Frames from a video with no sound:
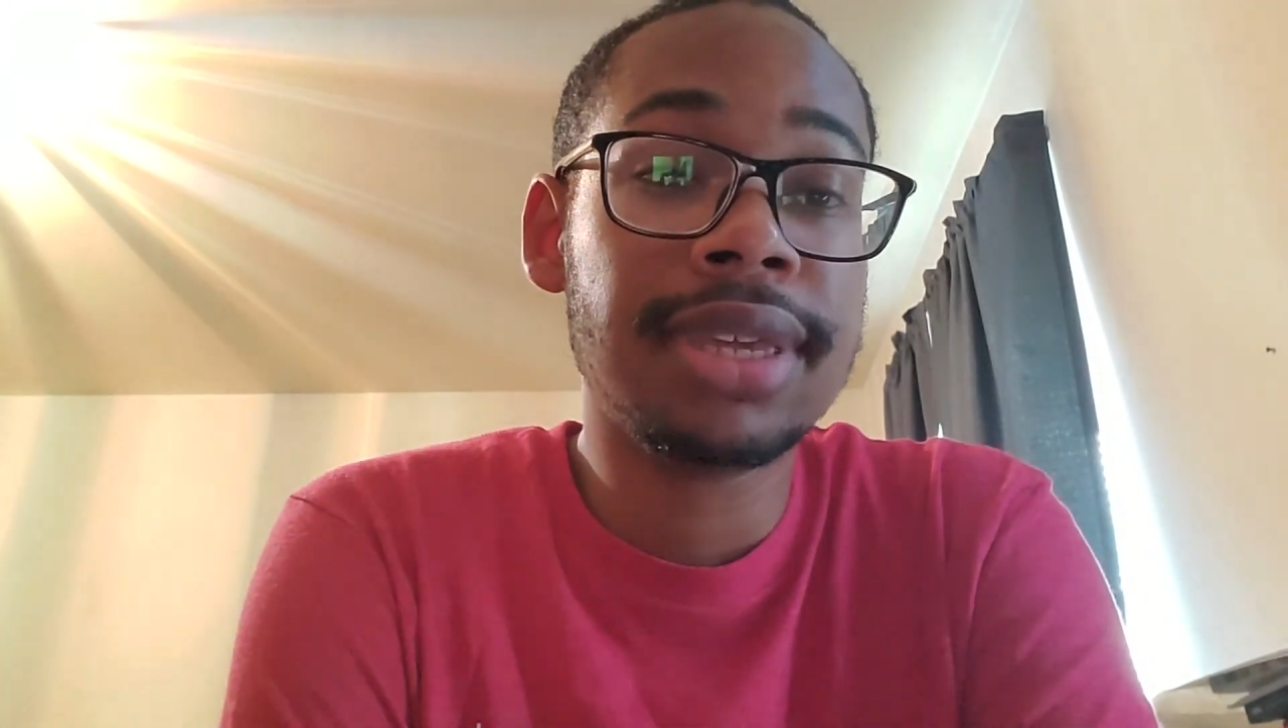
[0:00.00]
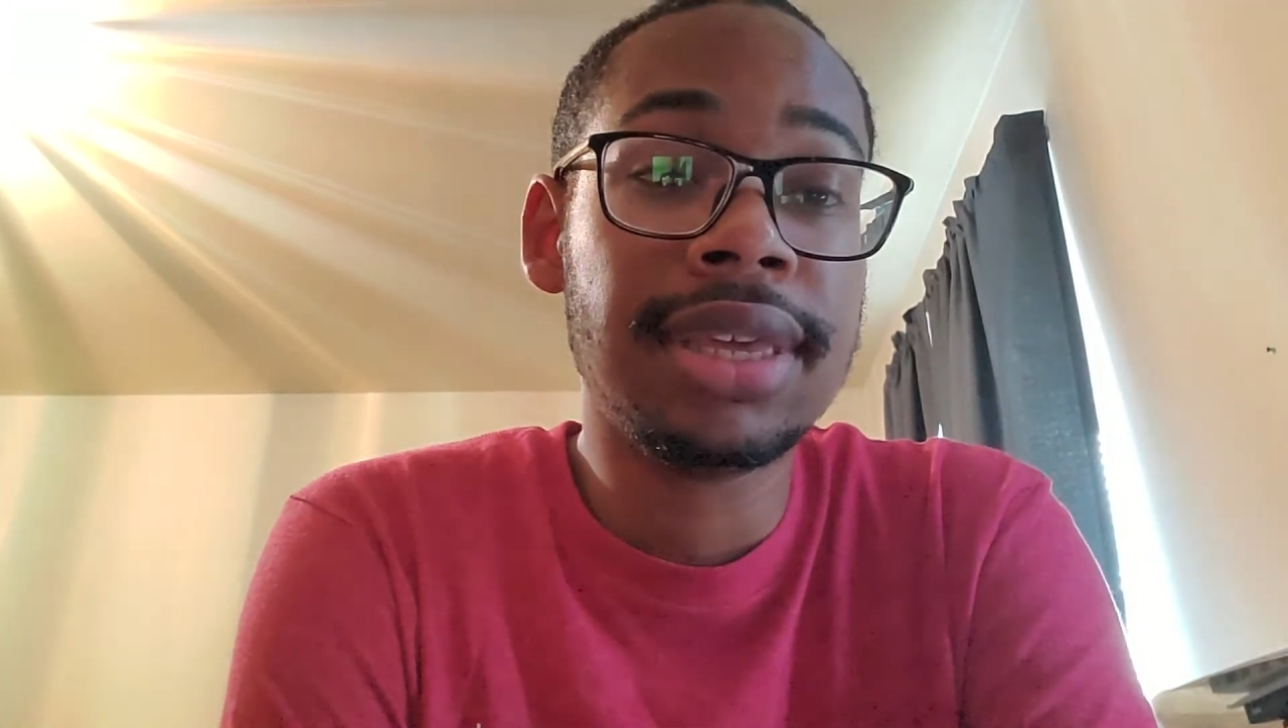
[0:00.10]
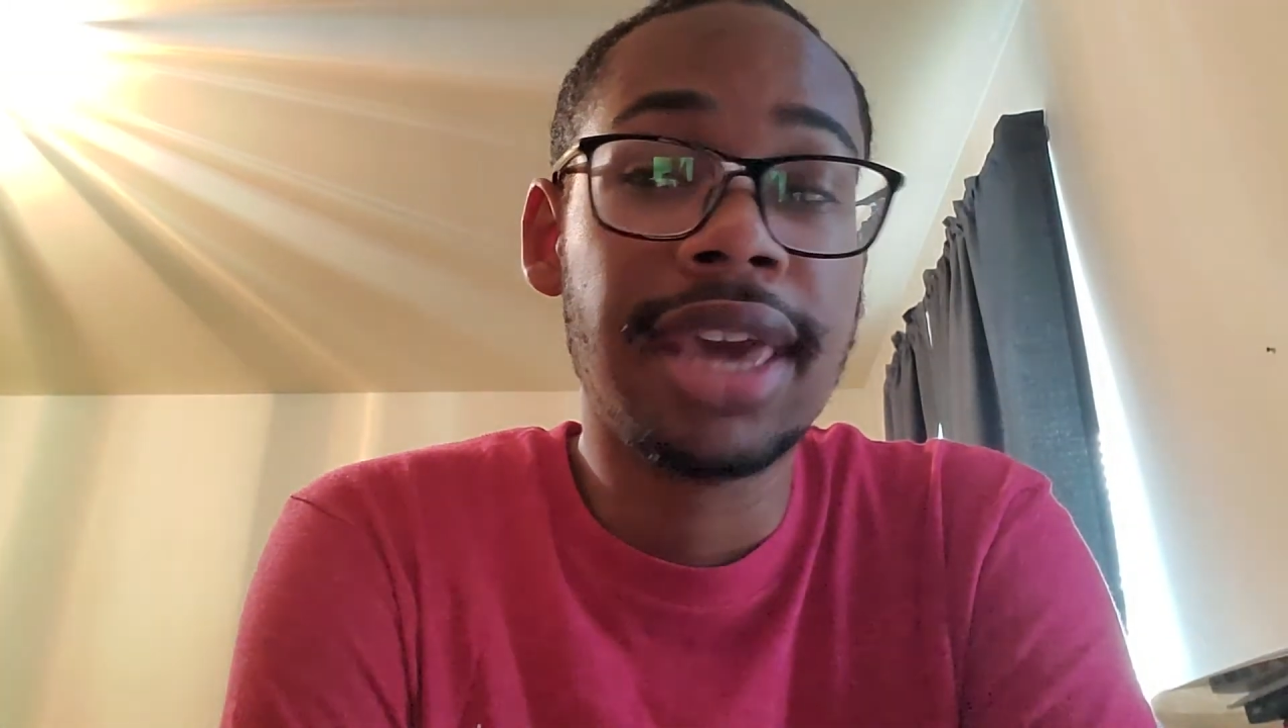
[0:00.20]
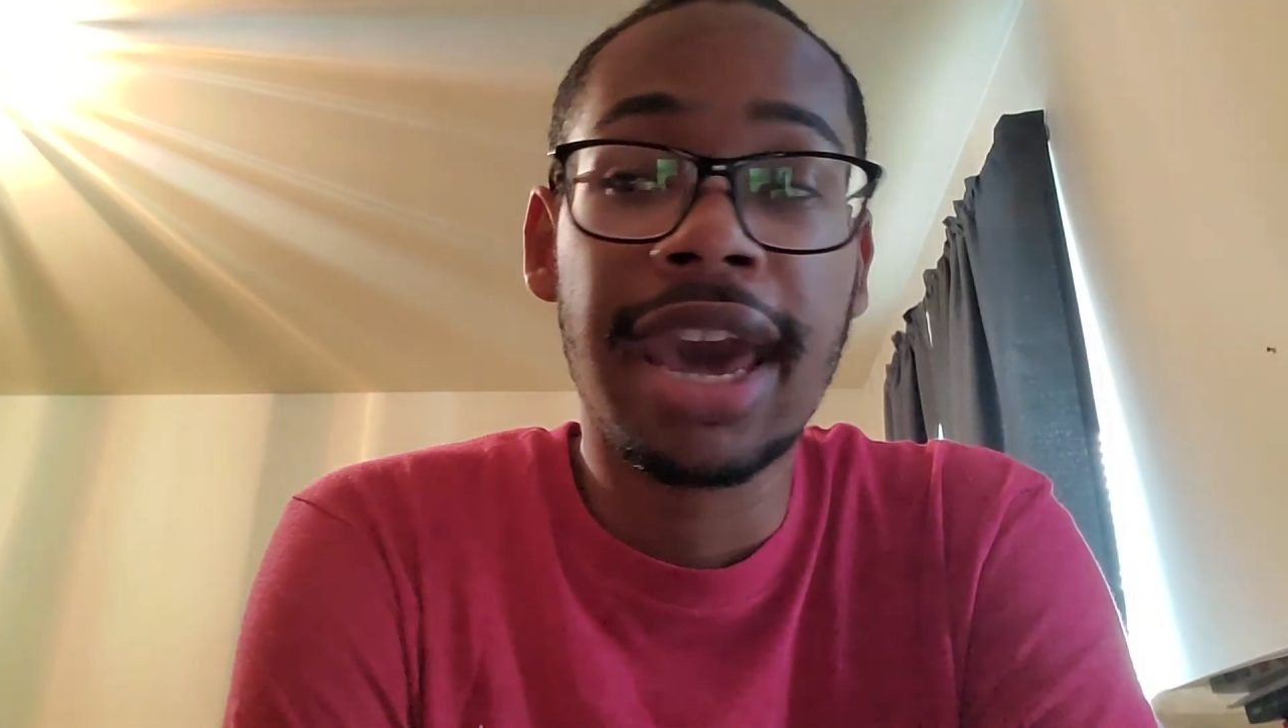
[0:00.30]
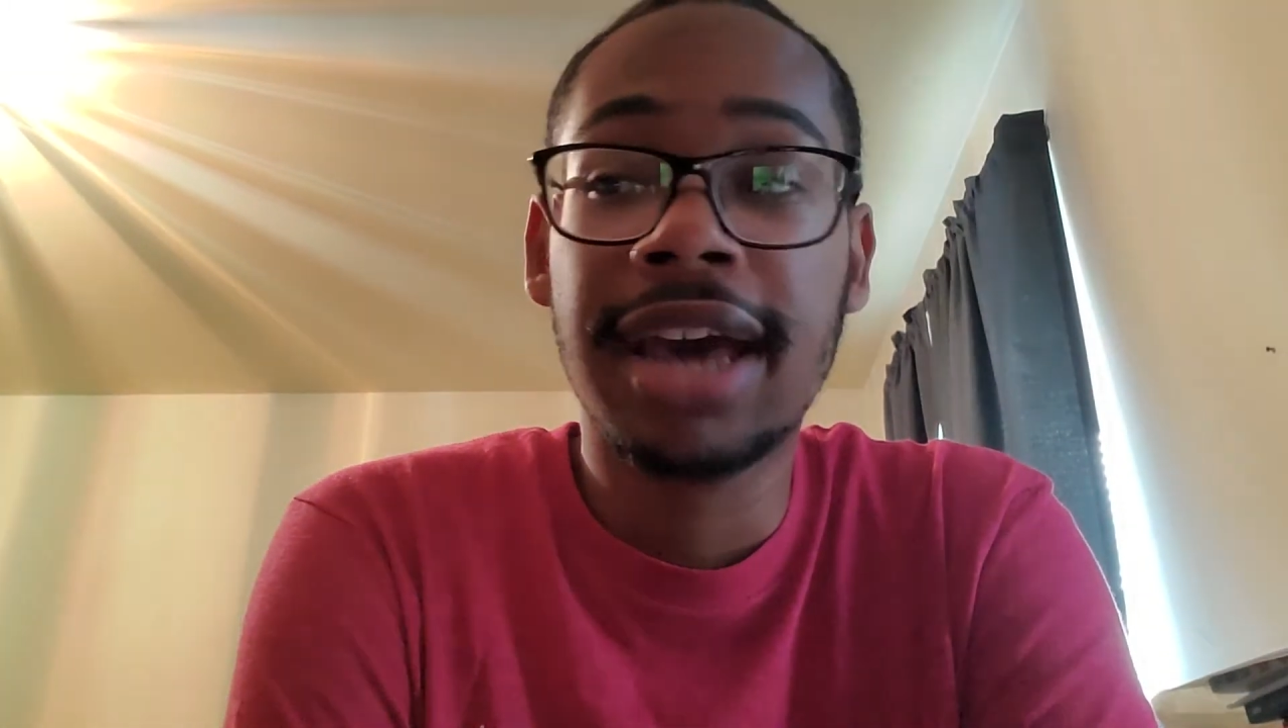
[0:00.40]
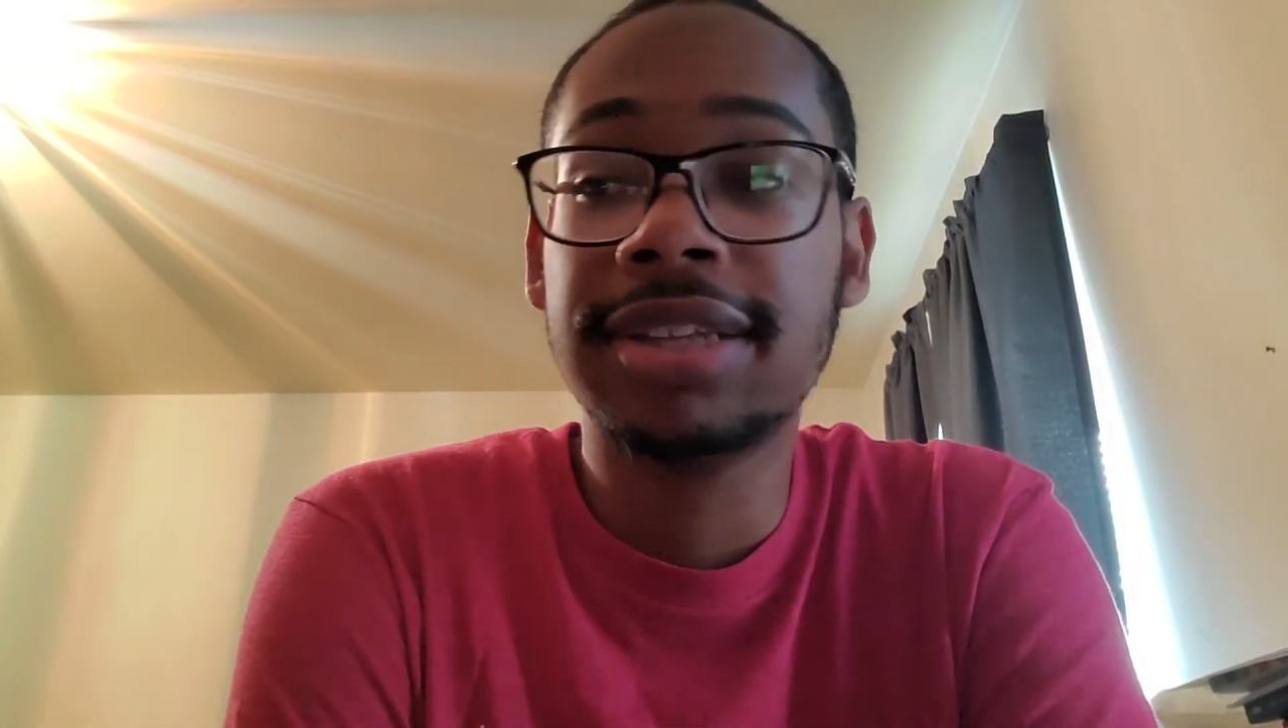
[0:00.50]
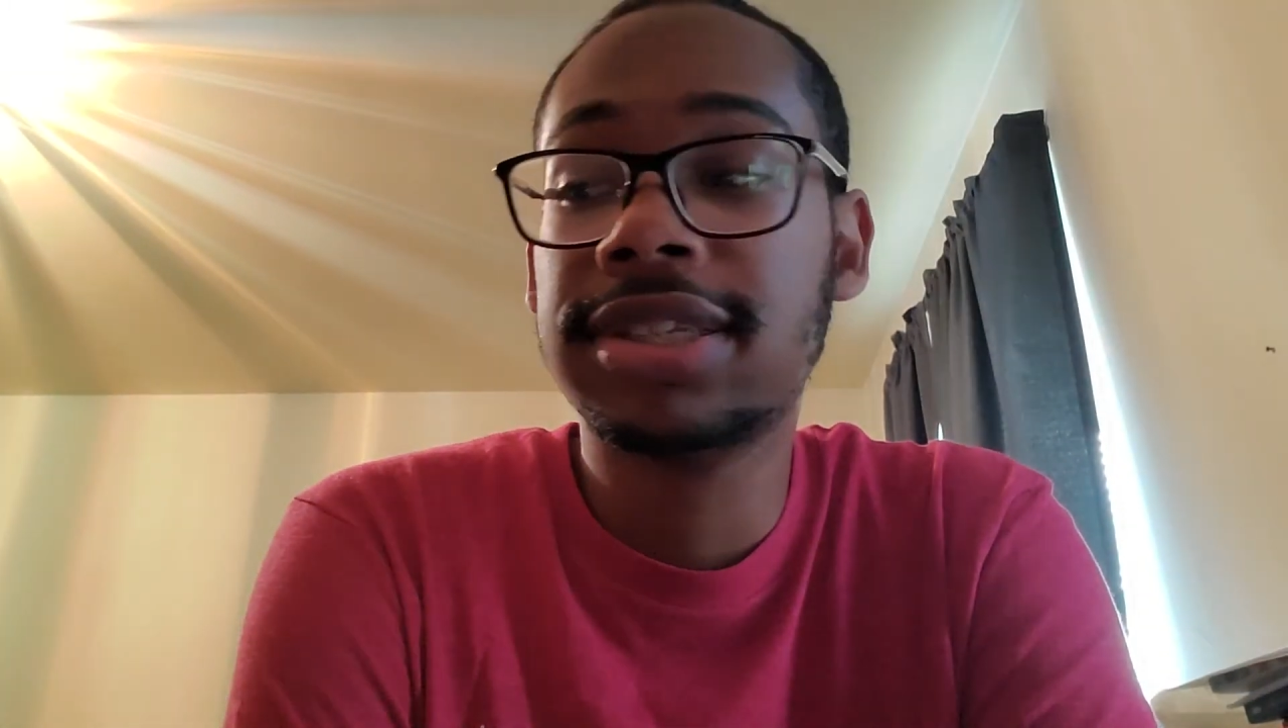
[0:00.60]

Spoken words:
yeah.